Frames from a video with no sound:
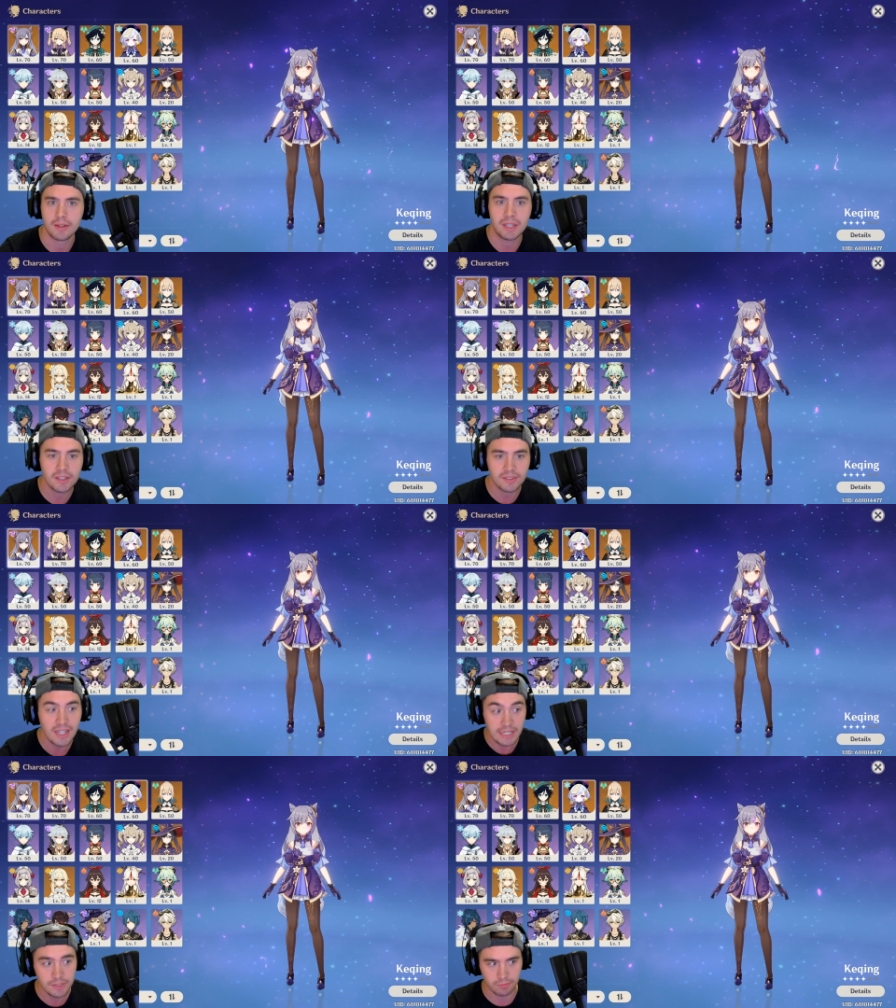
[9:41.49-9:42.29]
Because it
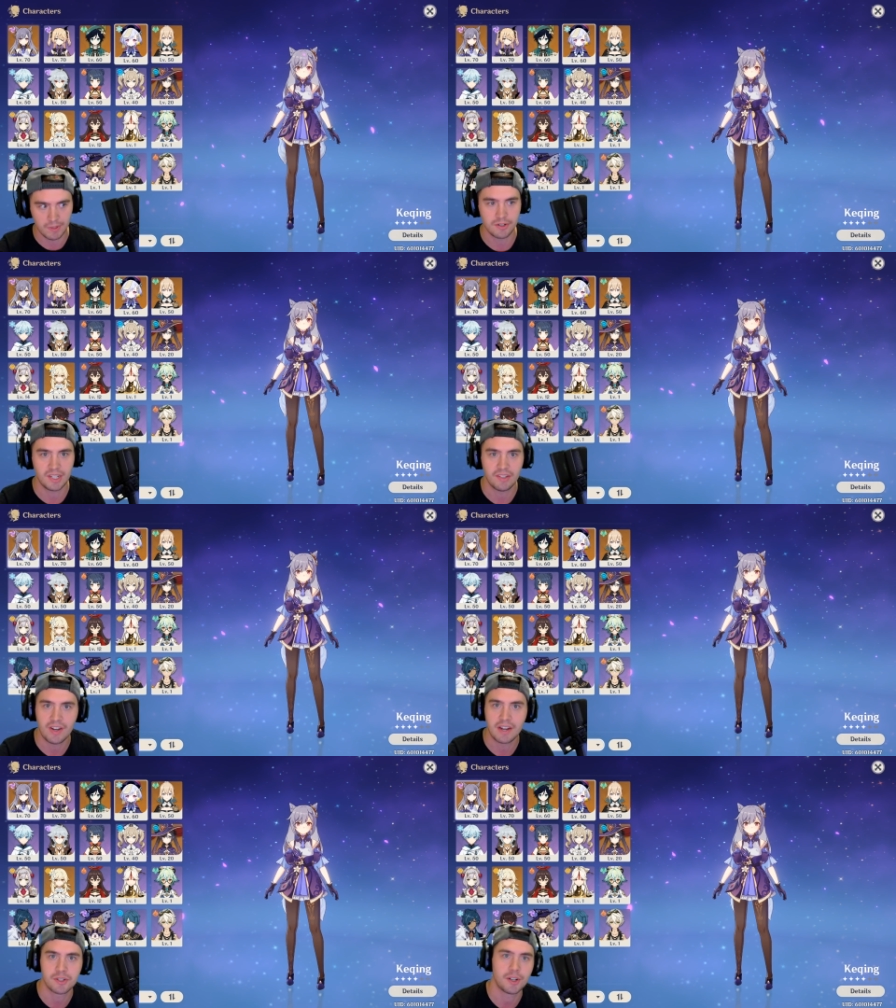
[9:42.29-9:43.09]
is rare to get
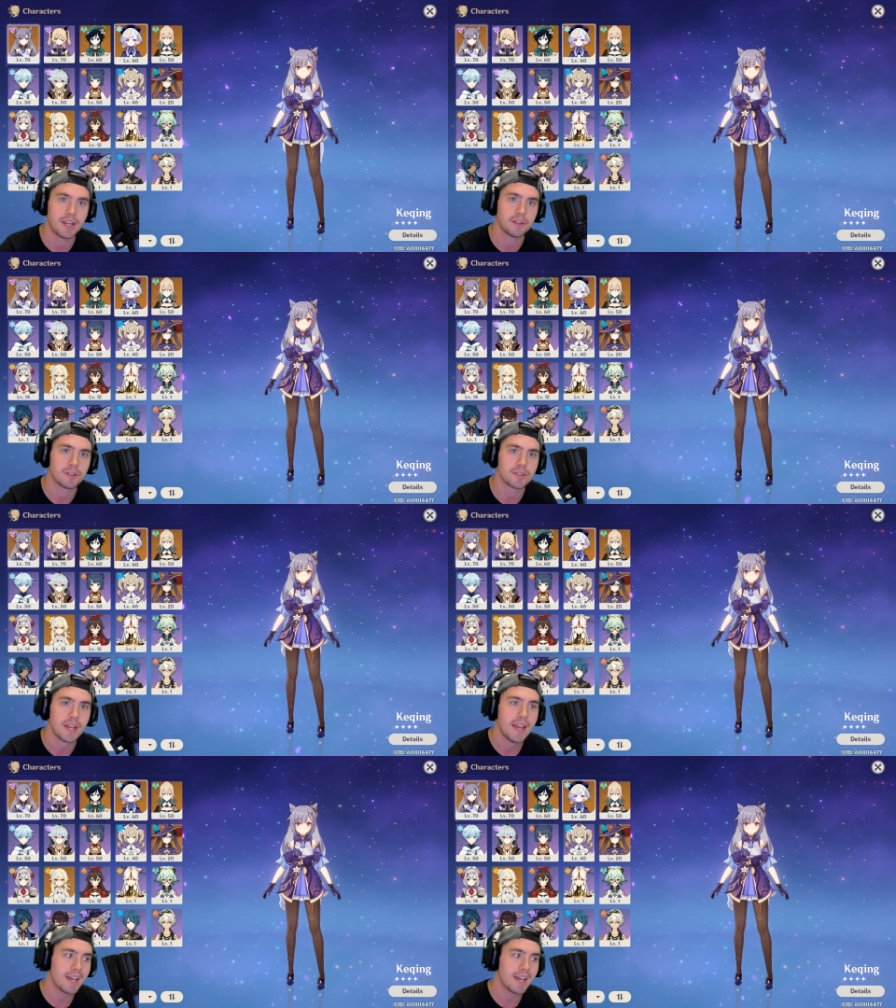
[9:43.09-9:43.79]
five-star characters.